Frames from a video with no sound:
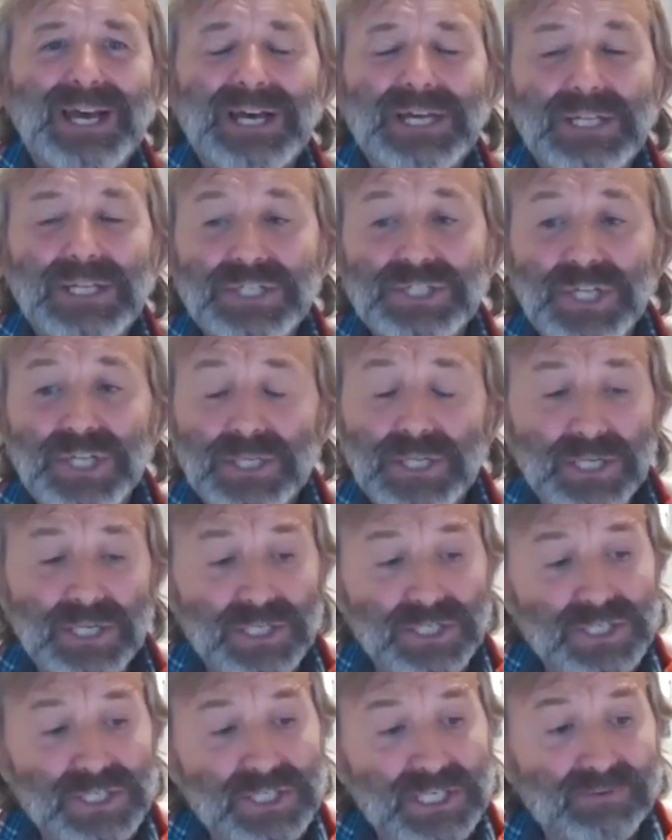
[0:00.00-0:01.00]
Suddenly
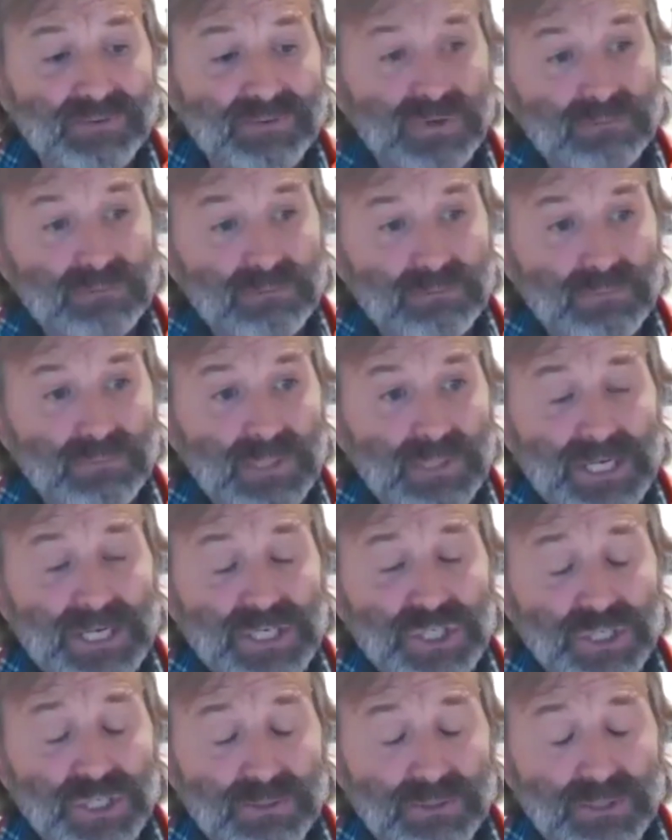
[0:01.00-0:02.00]
could see that
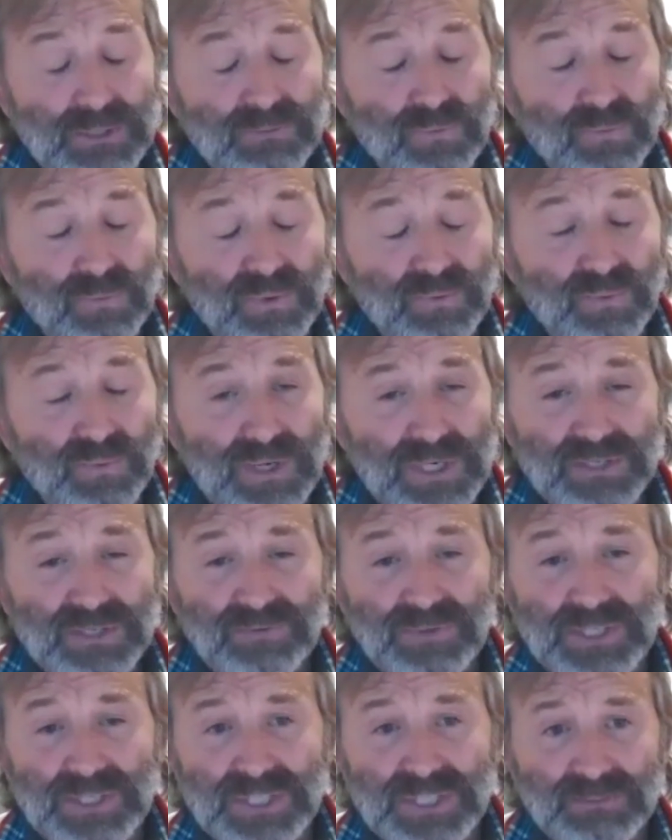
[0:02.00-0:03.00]
actually with
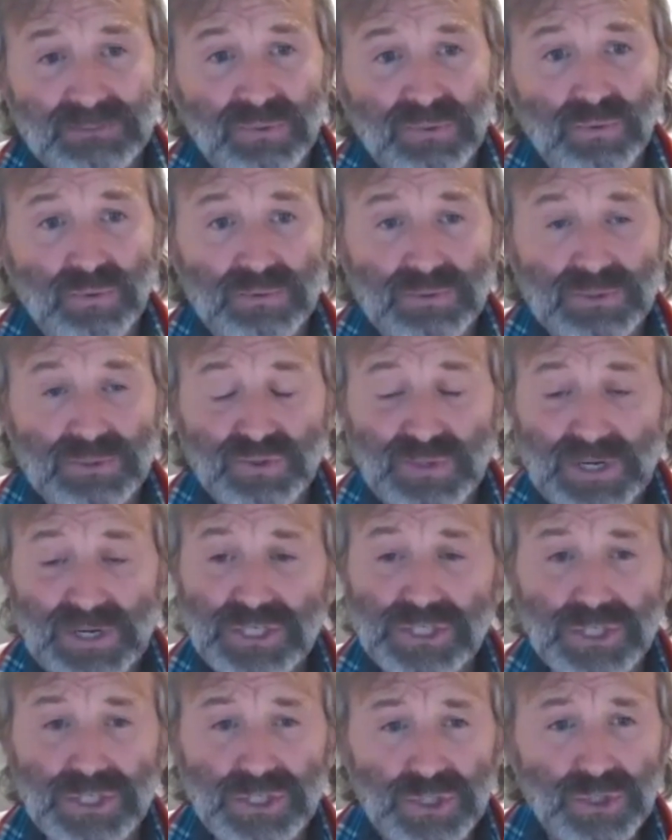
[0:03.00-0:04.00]
relatively simple
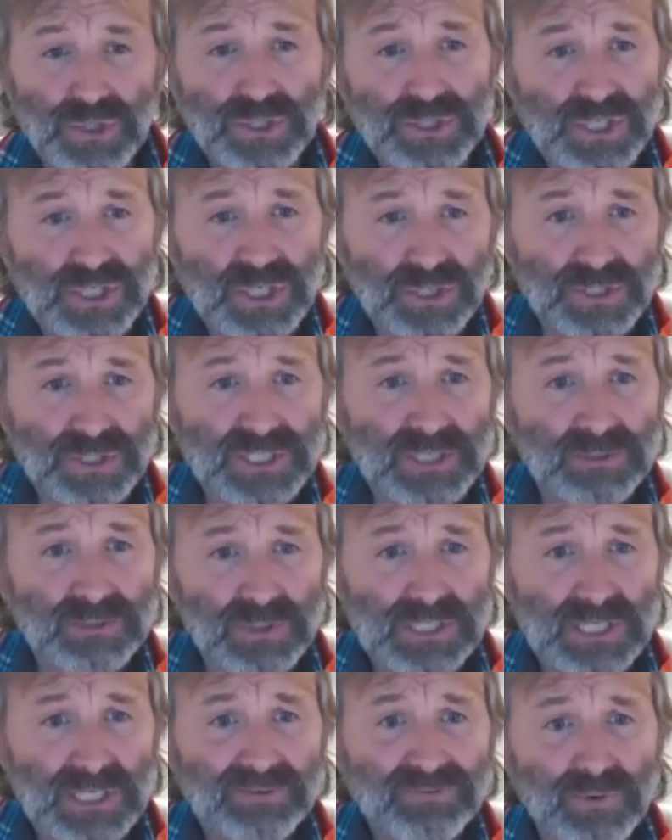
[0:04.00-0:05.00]
strategies, you can turn someone's
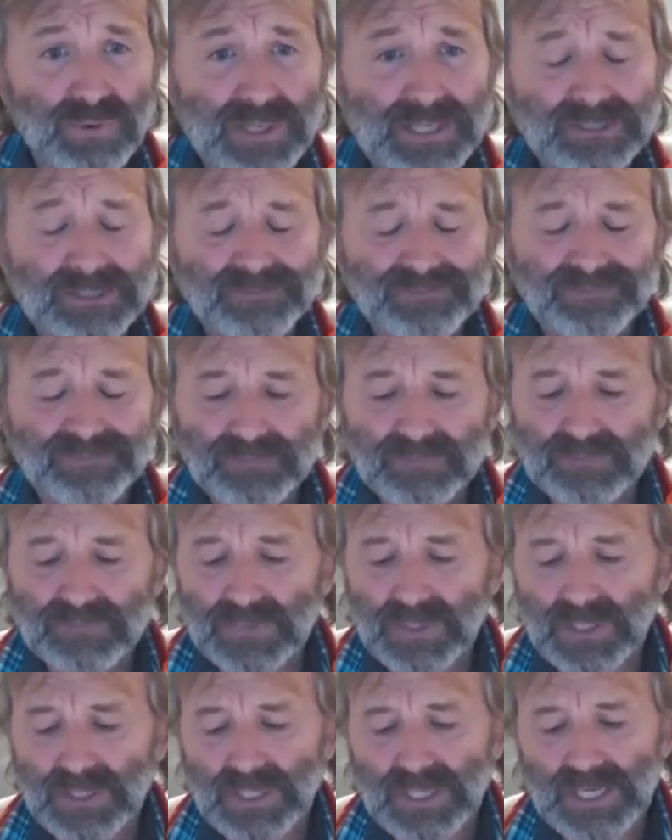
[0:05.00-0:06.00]
life around.
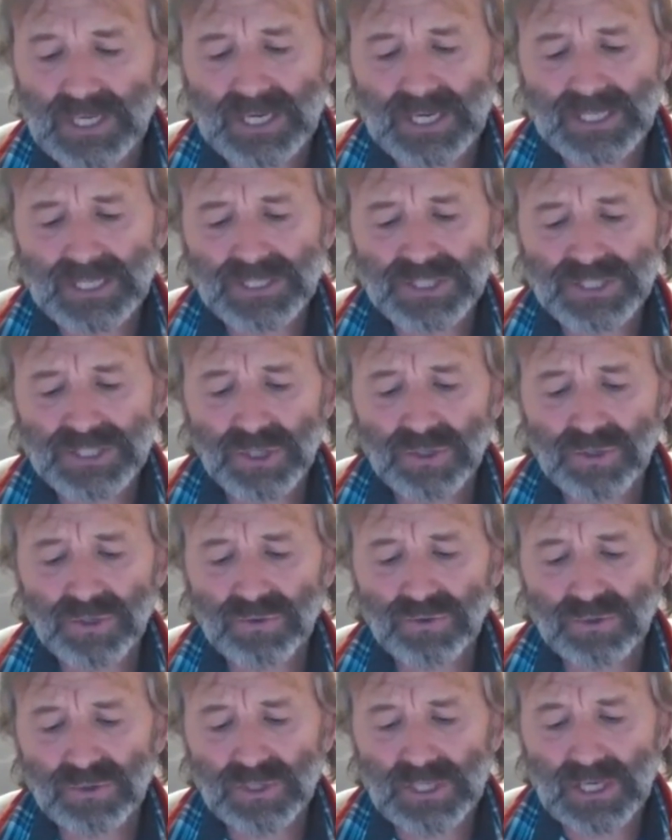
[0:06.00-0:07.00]
And so
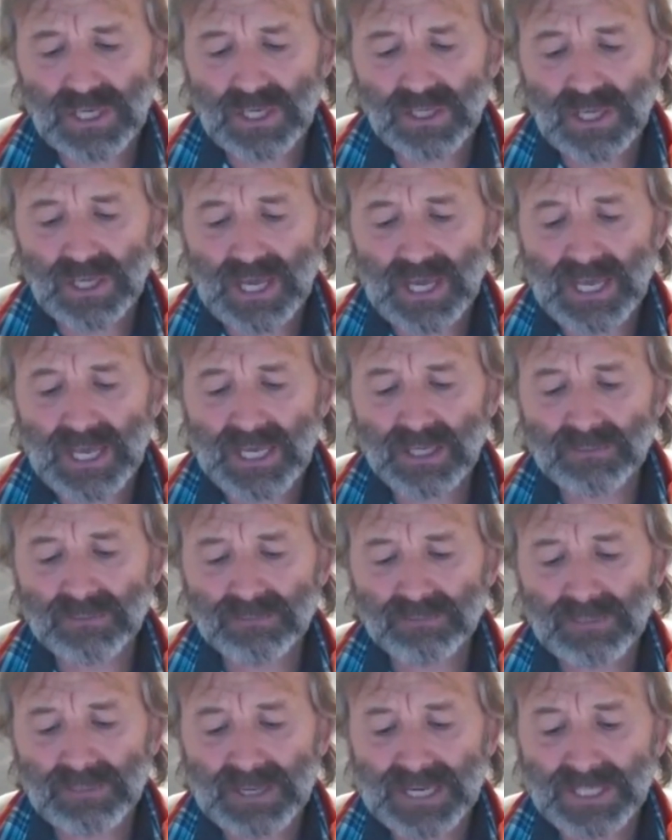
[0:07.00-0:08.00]

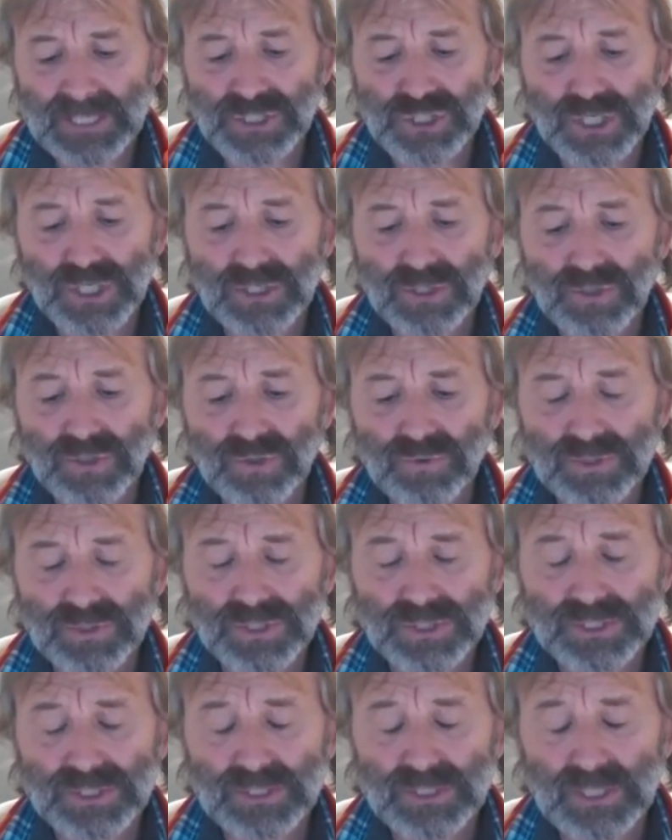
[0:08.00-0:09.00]
Ayan Panja, who
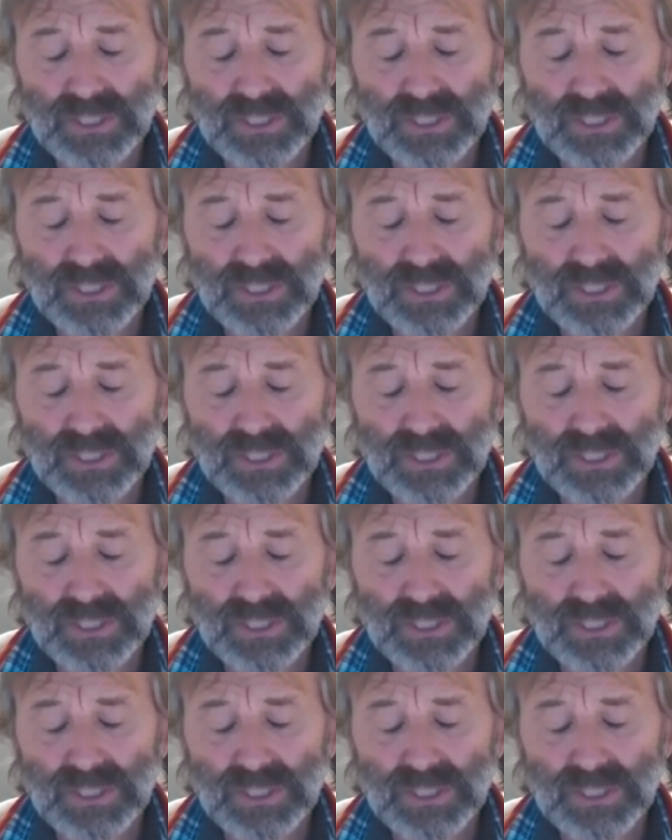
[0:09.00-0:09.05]
was